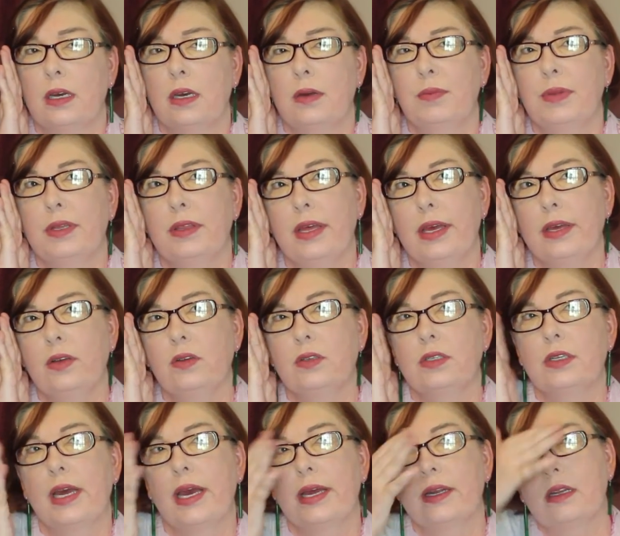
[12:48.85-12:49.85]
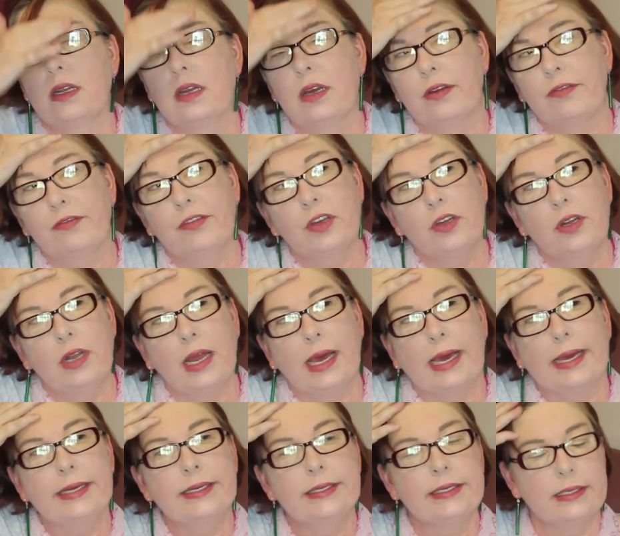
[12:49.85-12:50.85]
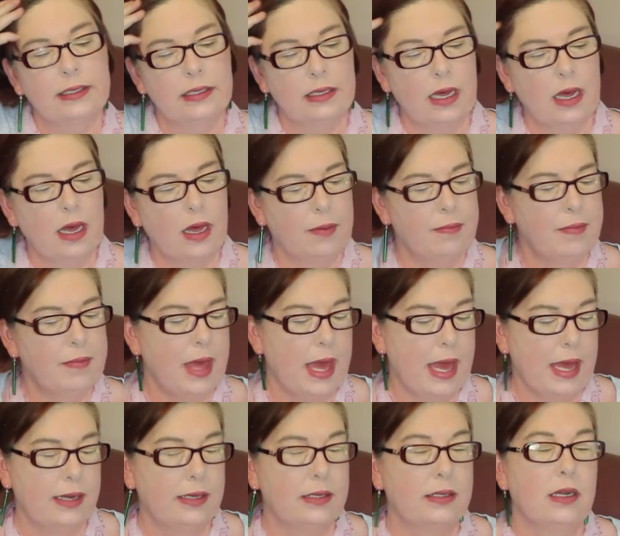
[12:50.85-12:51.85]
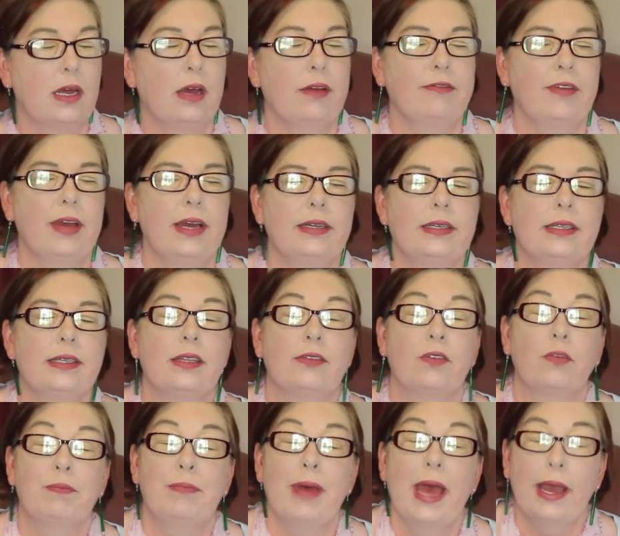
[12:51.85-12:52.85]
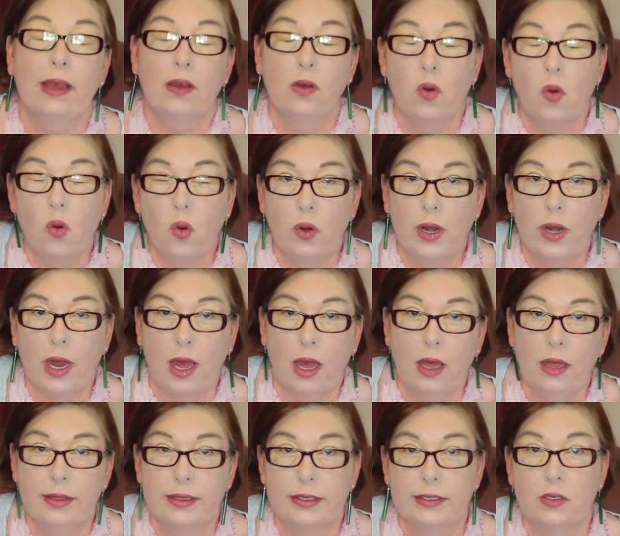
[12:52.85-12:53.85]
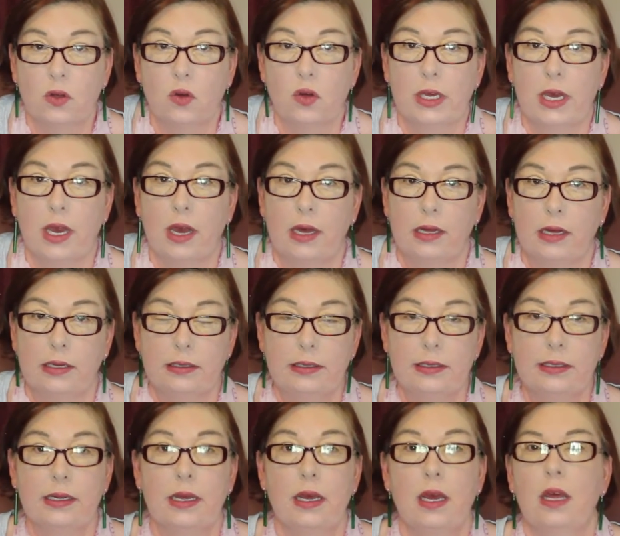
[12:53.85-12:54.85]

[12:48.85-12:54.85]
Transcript: but they also had a few lace, and I found in the back corner, the sock yarns,